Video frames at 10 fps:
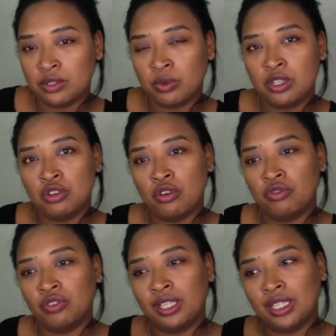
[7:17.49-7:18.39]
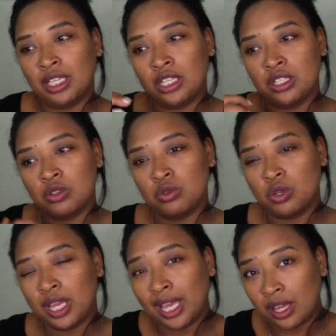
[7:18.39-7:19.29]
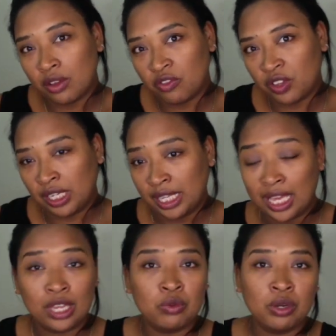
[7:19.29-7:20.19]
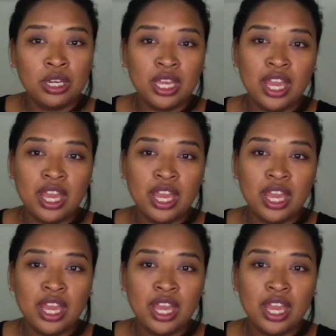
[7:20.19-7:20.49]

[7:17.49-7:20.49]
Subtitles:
when you're feeling inward,